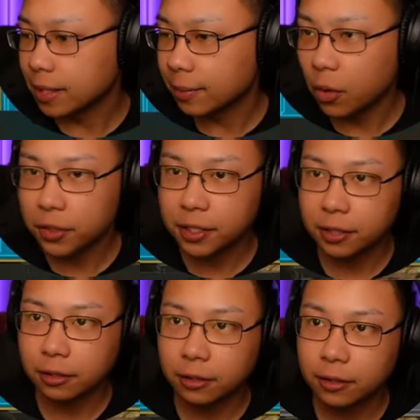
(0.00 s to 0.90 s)
I'm always here
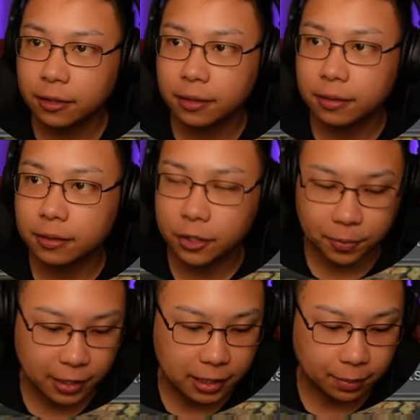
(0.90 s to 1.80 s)
to learn. Just
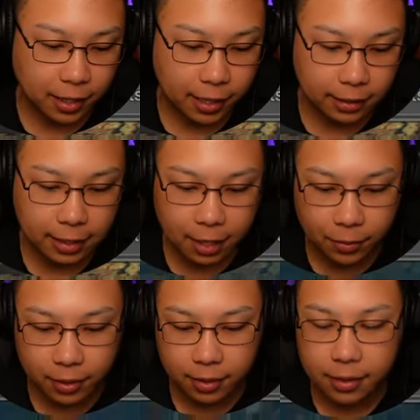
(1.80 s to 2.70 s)
because I'm behind a
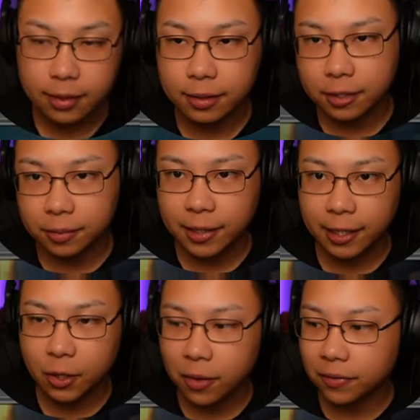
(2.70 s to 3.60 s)
camera doesn't mean I
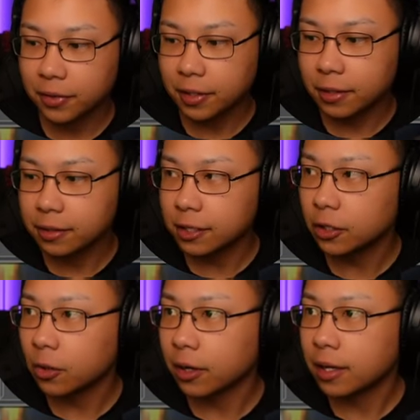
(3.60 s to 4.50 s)
know everything.
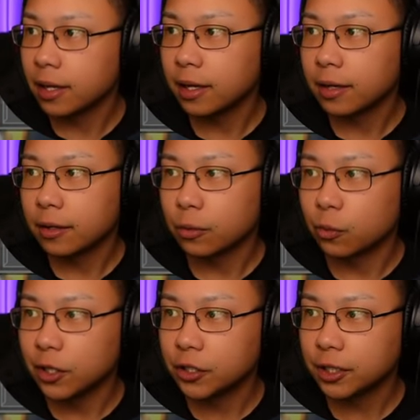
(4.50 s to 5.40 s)
Teodor,
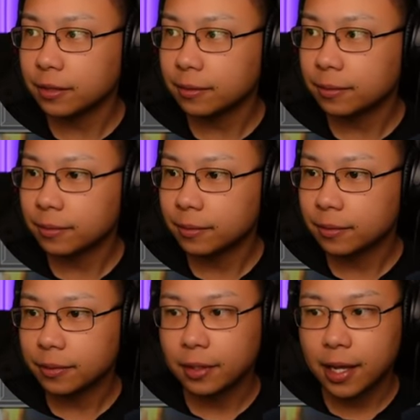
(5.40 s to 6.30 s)
regen
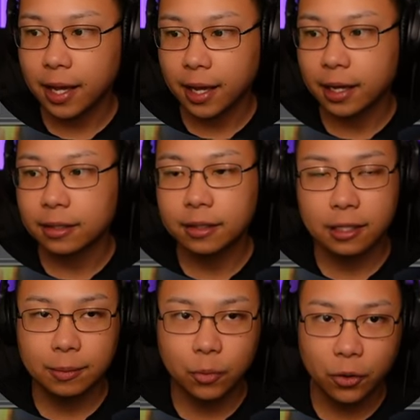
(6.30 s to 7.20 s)
and
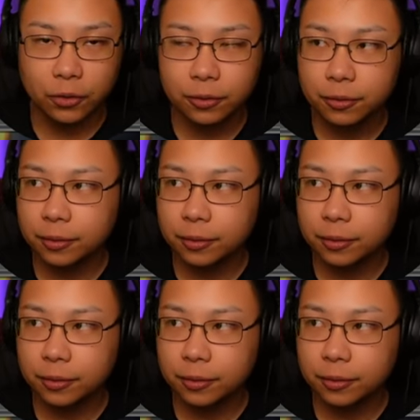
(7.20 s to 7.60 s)
immortal,